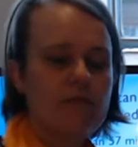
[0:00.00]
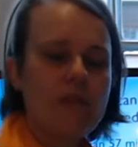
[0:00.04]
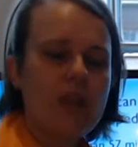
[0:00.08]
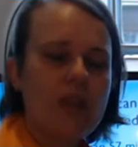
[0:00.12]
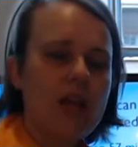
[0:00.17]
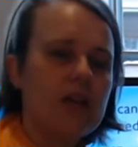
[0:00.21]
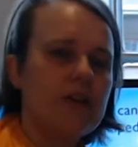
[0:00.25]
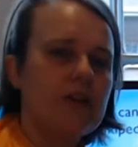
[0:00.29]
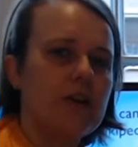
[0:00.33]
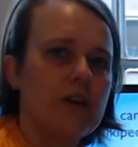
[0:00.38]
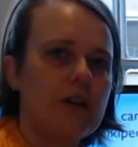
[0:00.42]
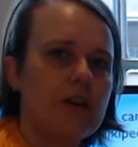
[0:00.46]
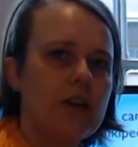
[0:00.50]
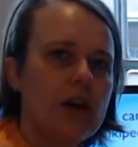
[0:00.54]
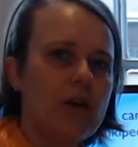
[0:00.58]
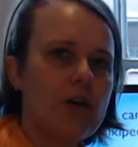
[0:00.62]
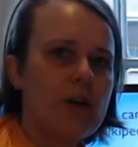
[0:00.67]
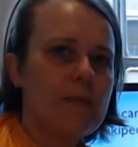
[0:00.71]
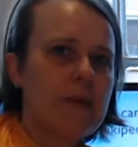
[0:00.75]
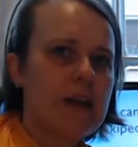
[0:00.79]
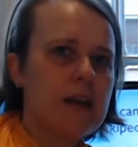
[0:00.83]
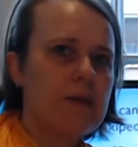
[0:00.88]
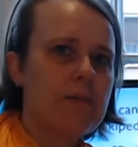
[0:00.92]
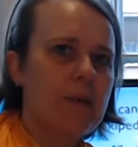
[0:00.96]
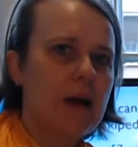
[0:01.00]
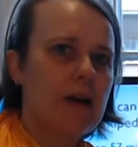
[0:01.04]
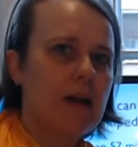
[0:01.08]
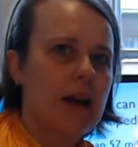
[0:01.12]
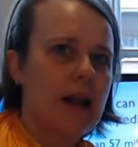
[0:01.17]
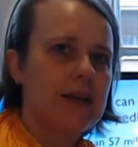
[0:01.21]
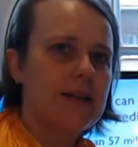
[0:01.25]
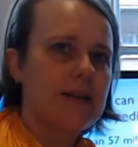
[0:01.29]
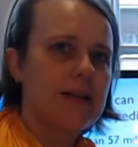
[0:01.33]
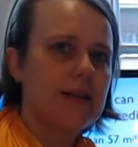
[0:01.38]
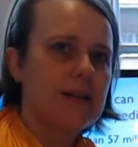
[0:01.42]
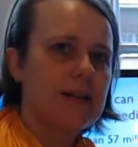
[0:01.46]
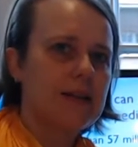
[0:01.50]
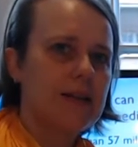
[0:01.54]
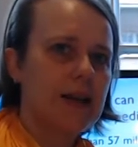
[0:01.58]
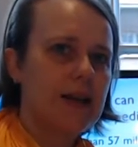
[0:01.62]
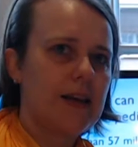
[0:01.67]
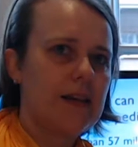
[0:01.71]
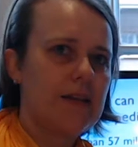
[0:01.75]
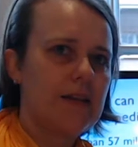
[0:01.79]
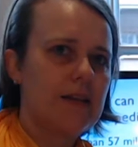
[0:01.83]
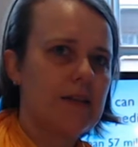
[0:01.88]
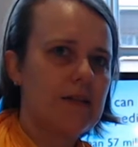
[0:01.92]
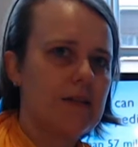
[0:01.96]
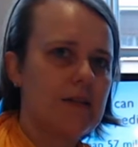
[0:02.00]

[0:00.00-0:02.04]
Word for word: Do you know a bit about licensing?